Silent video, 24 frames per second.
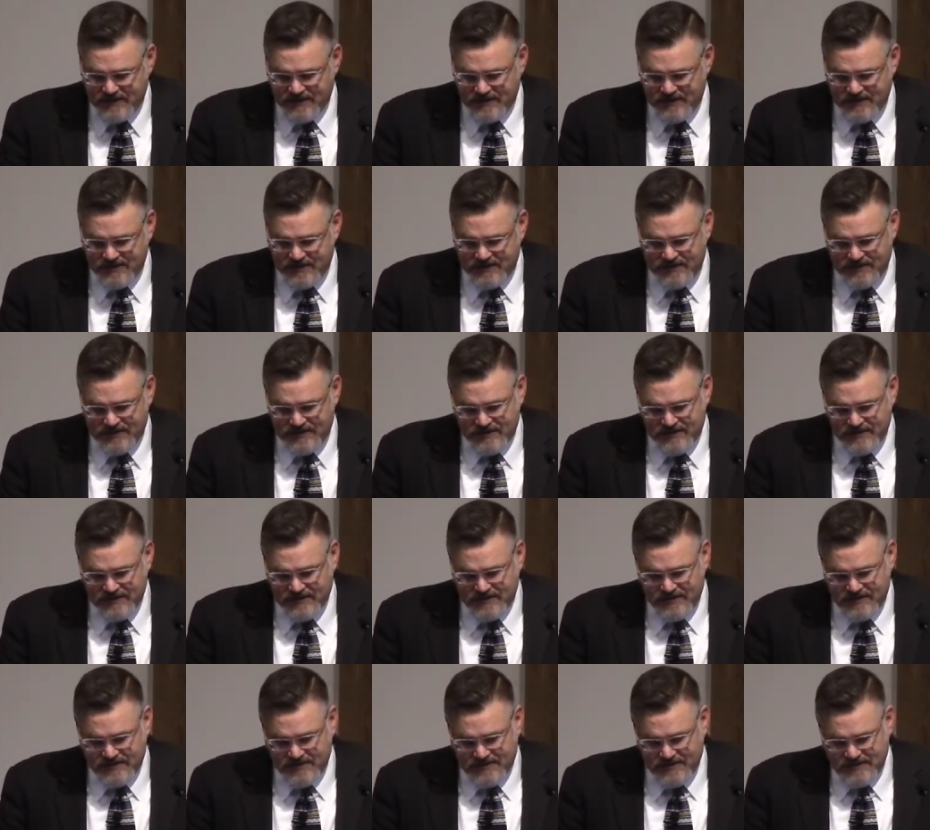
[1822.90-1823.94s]

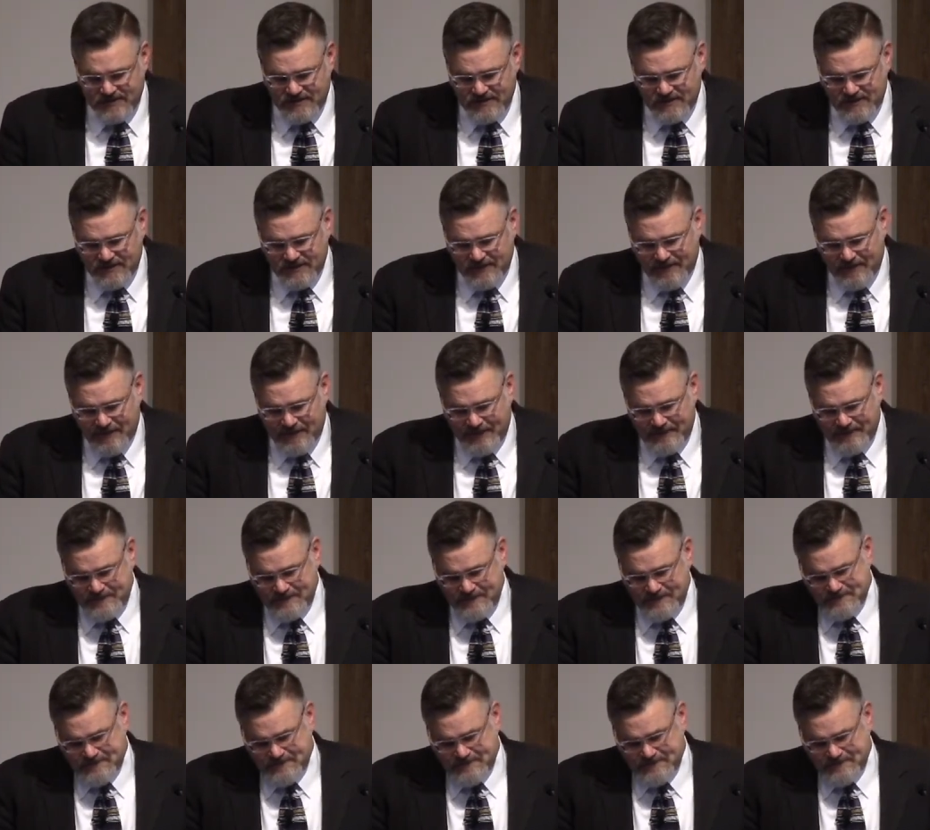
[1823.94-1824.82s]
No one is speaking in this clip.